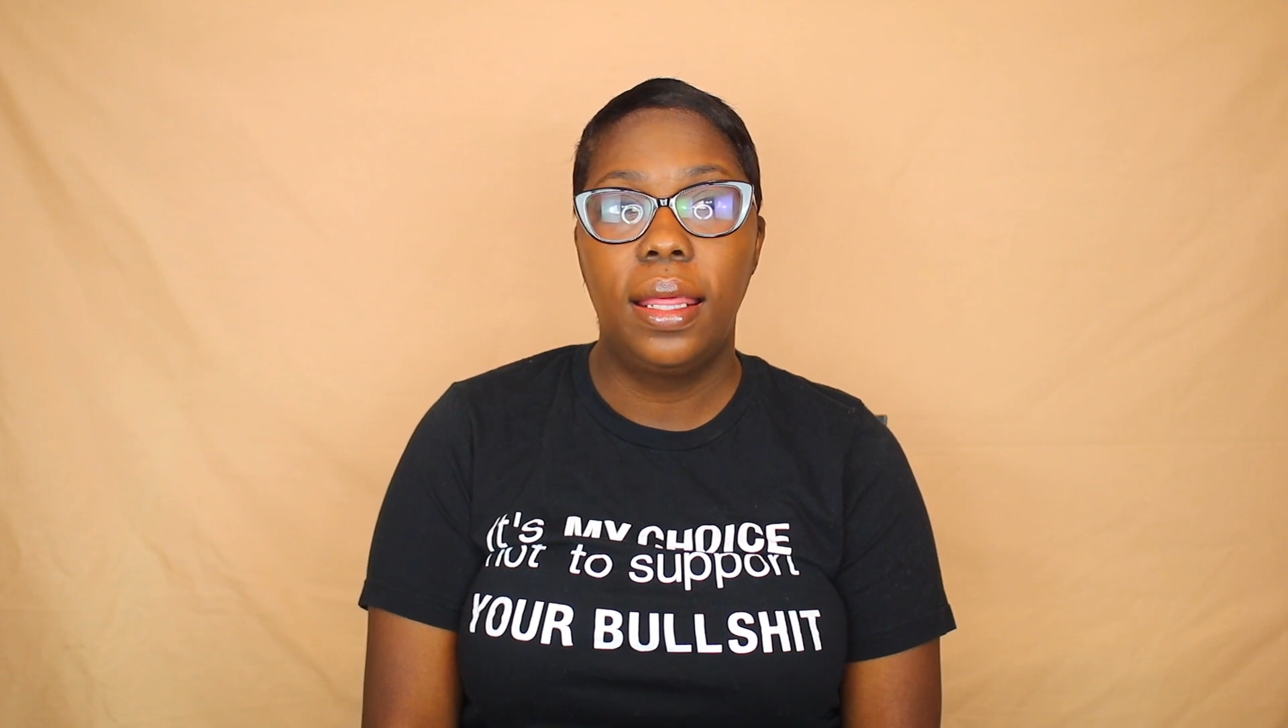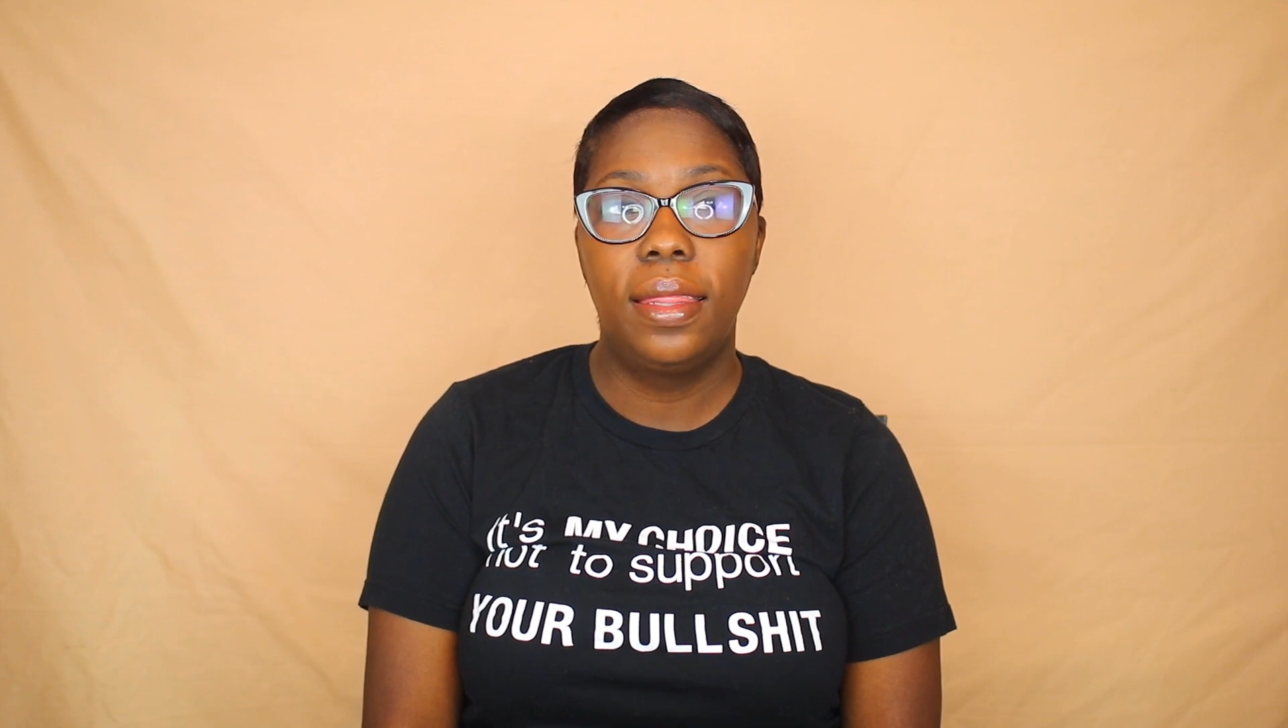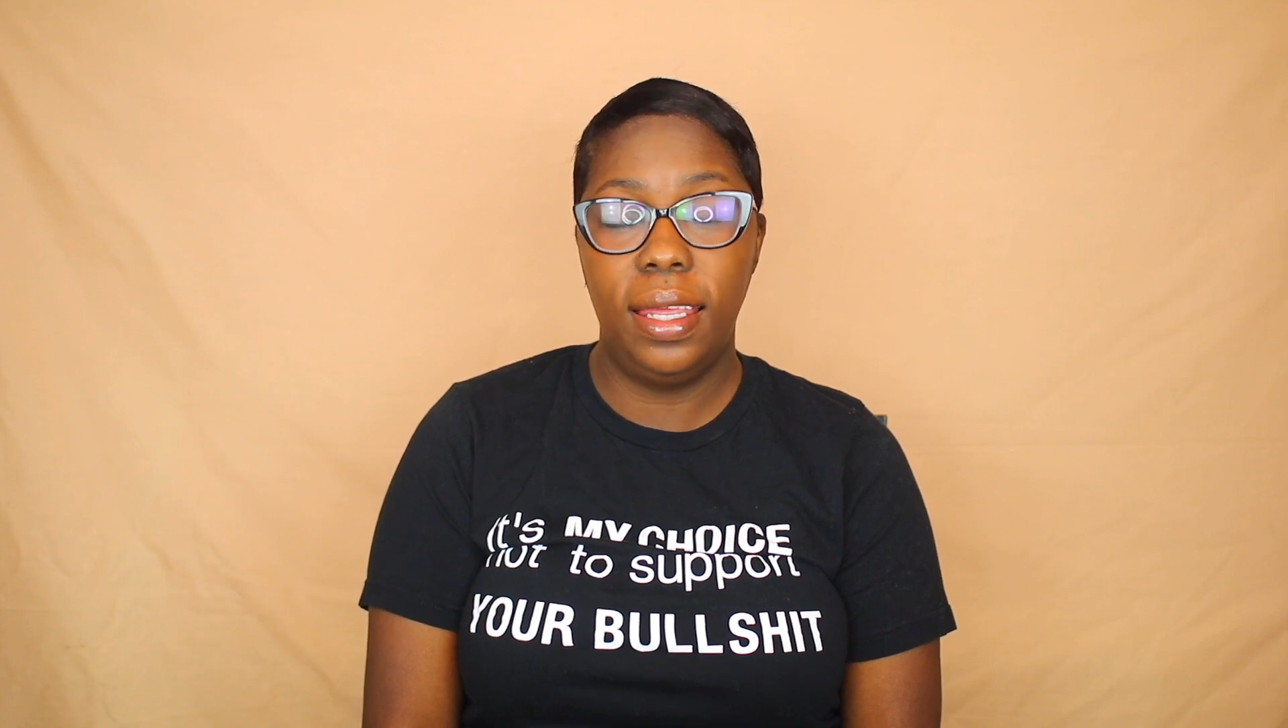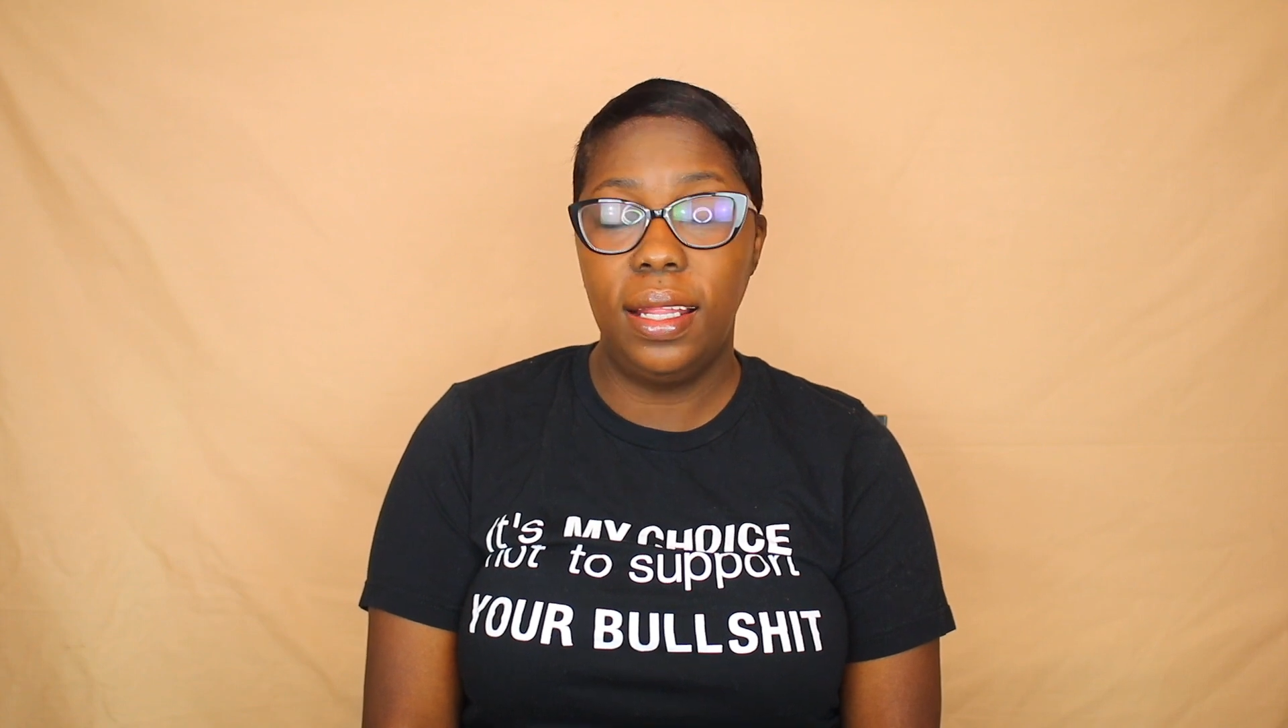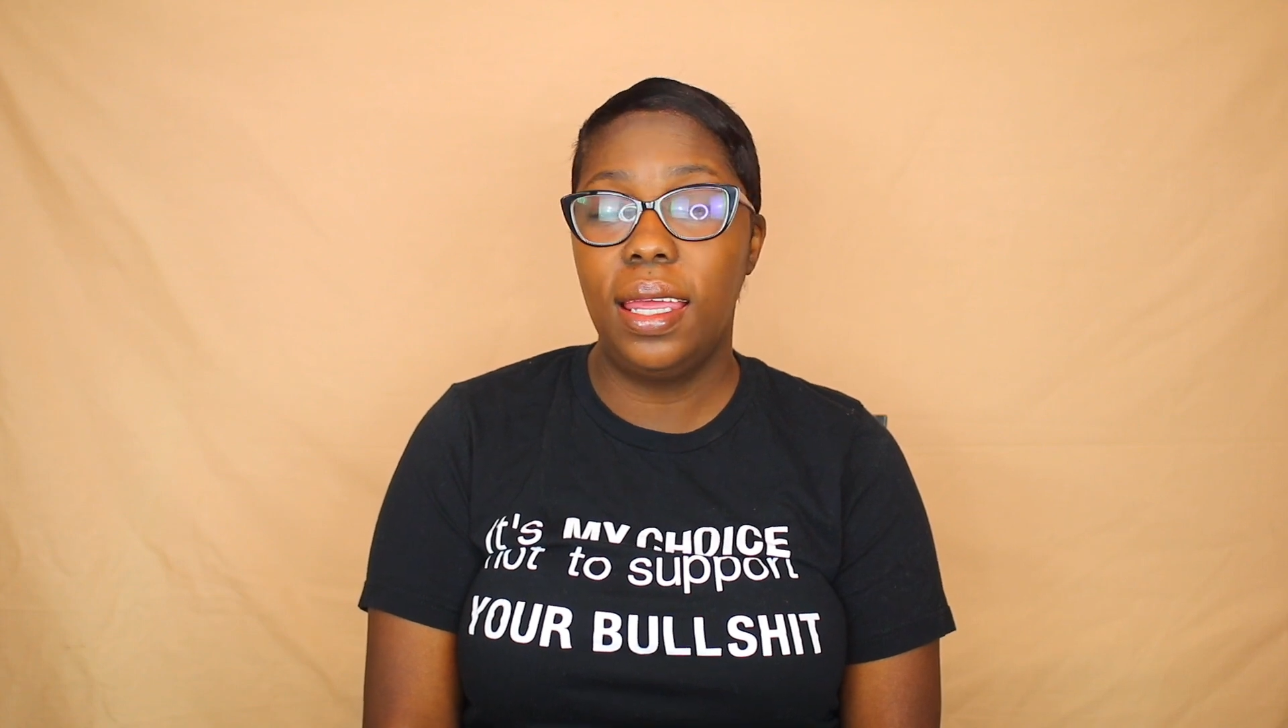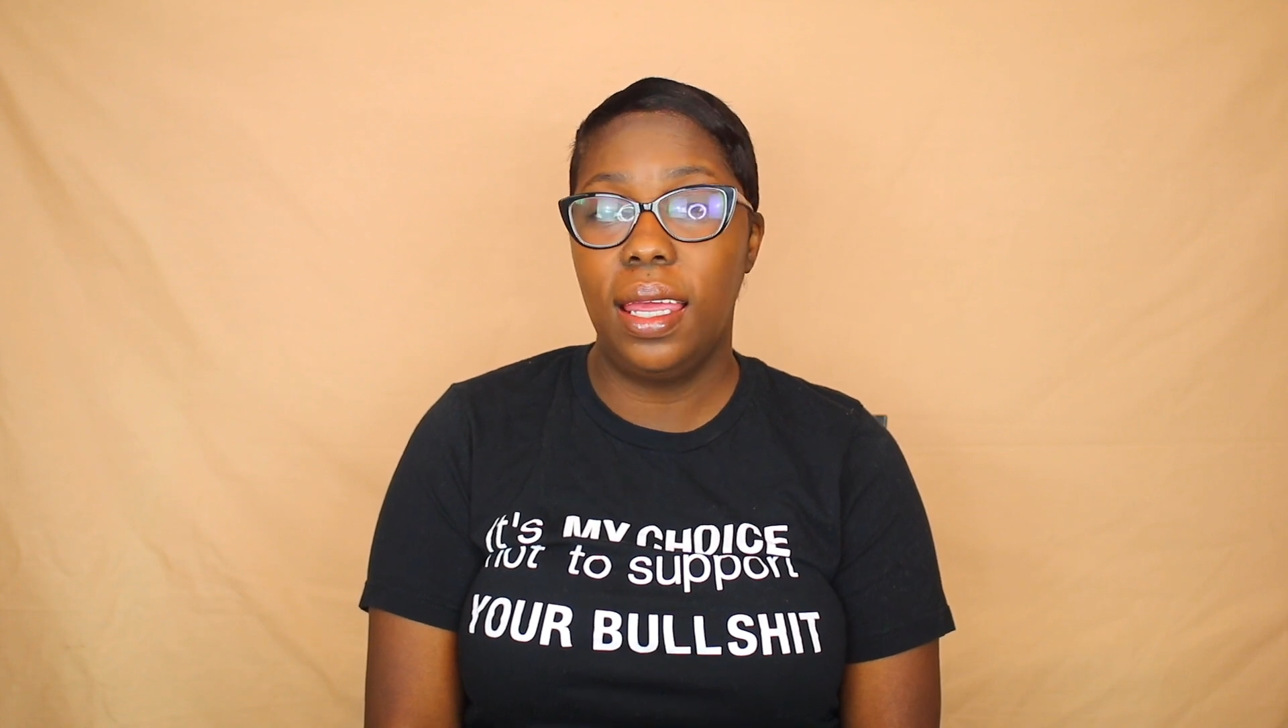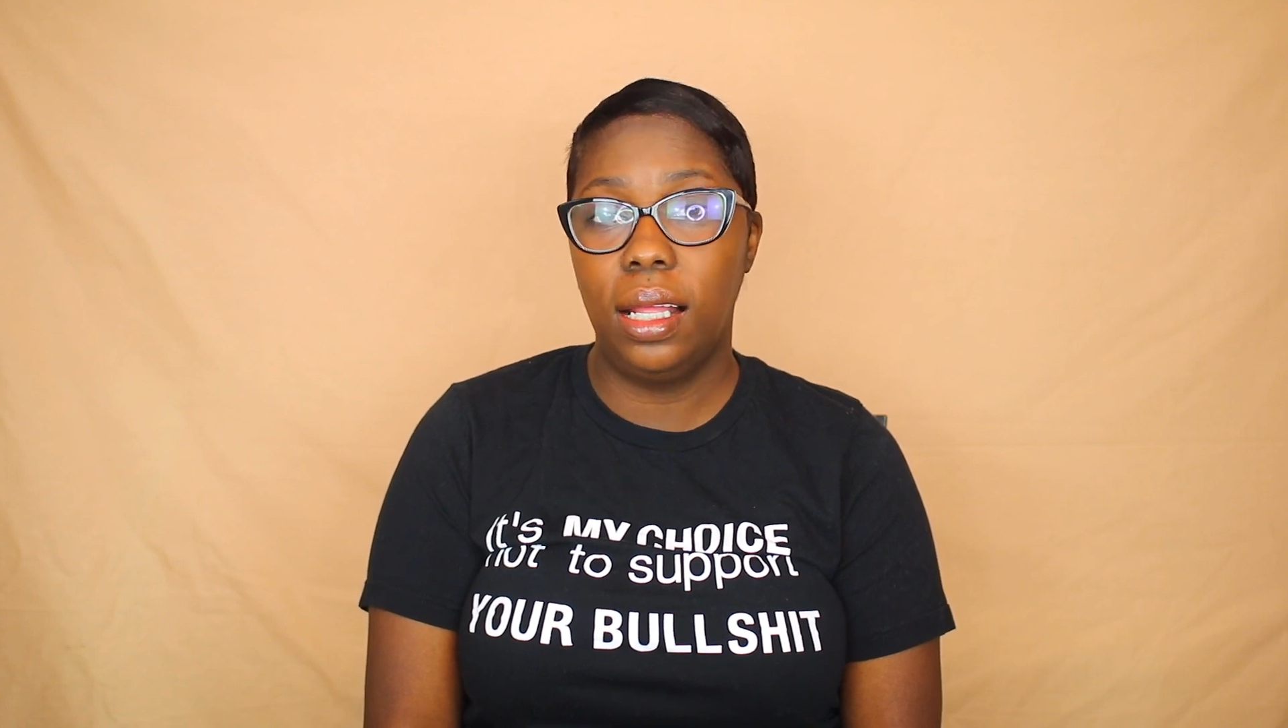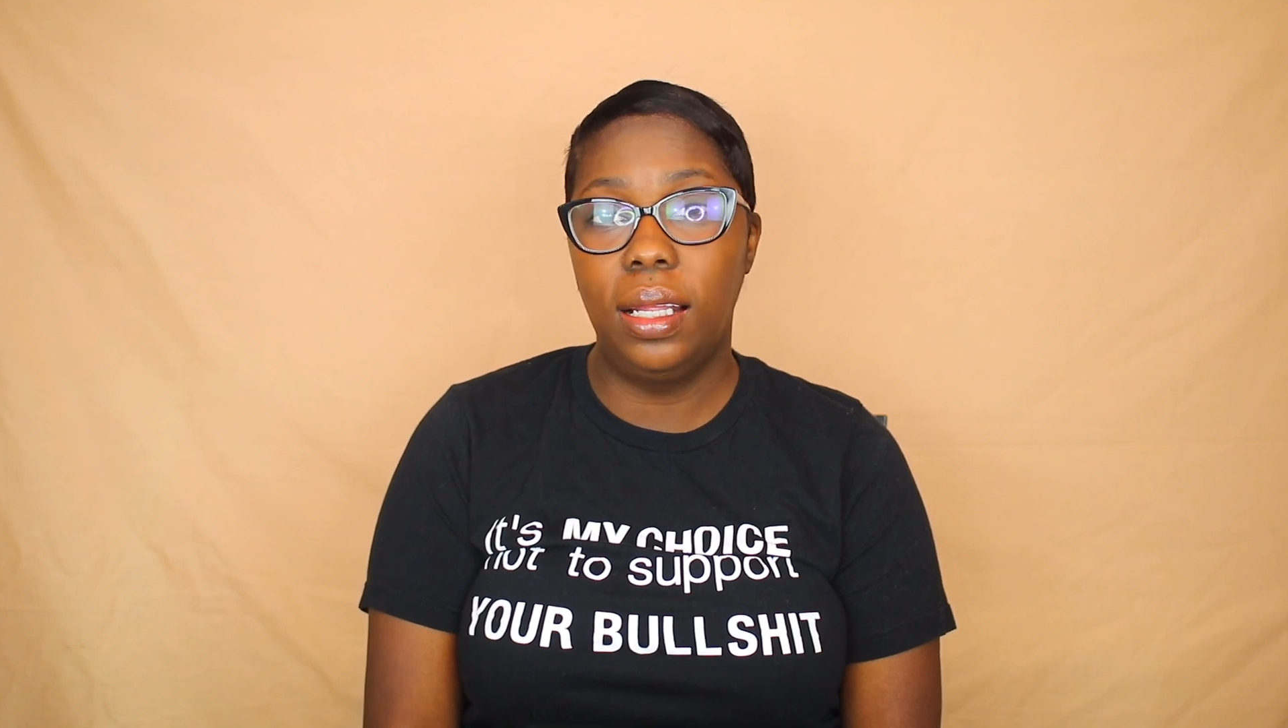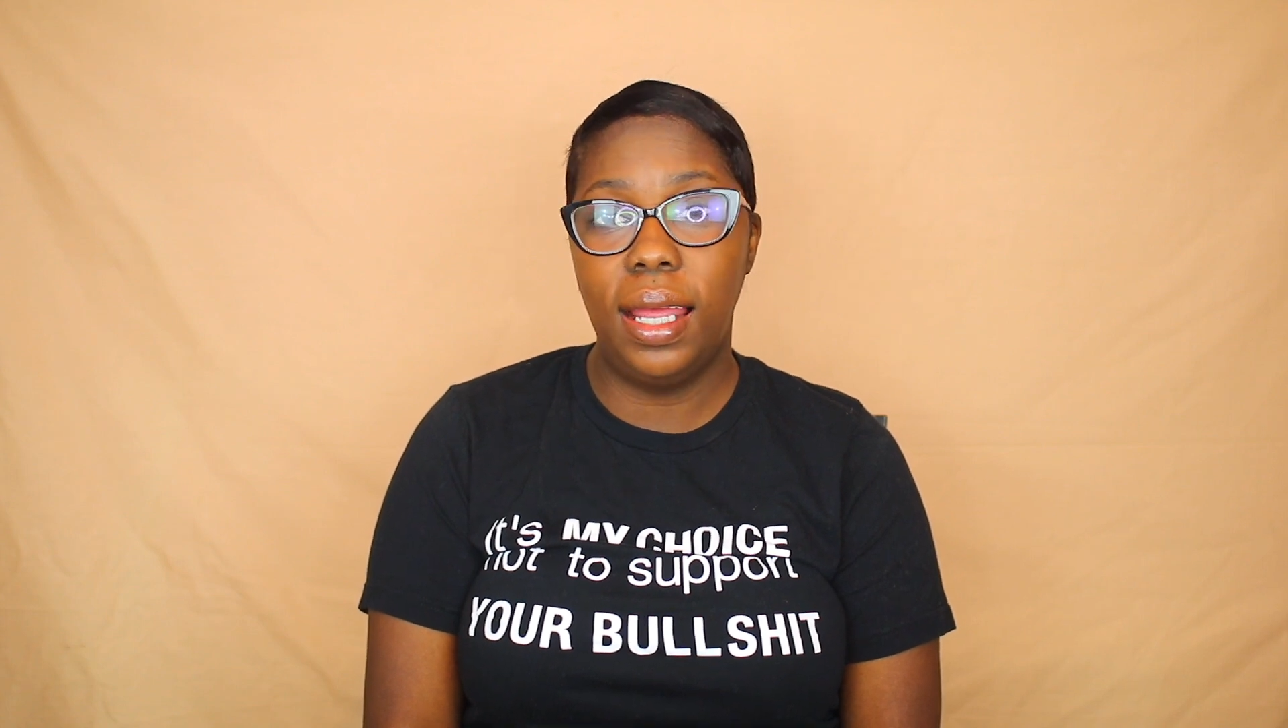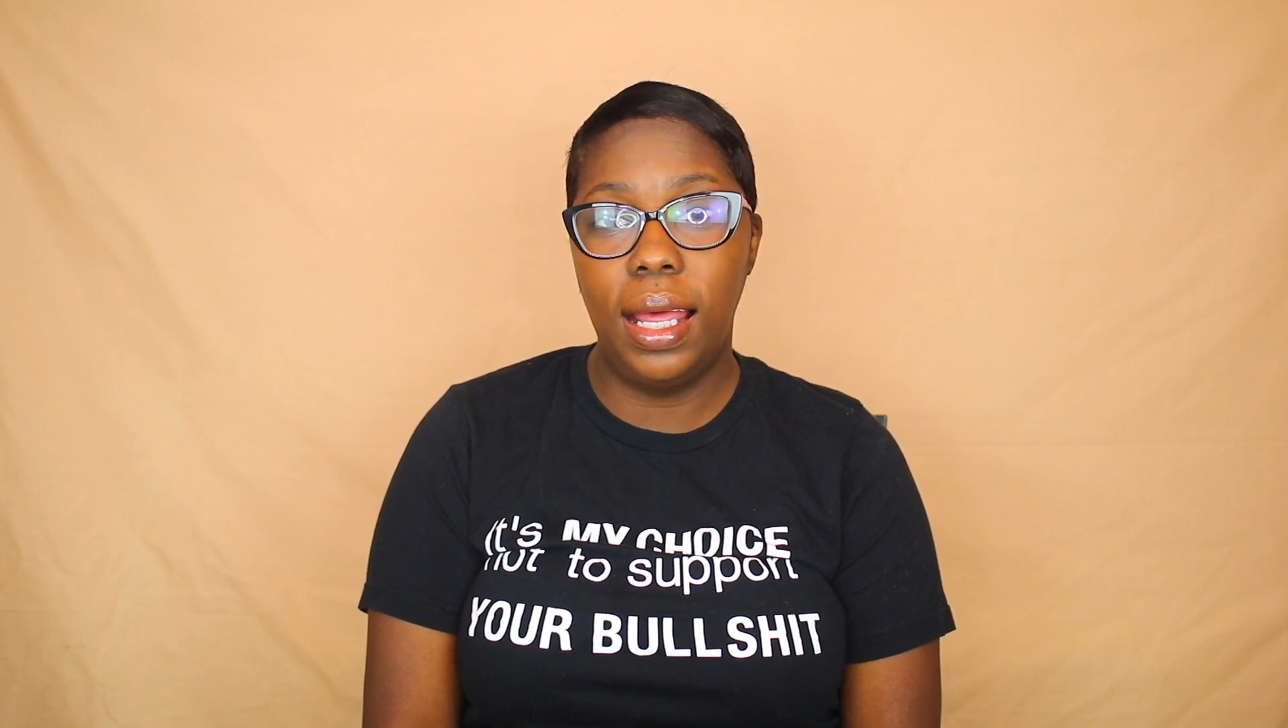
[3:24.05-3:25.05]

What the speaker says: Then Iyanla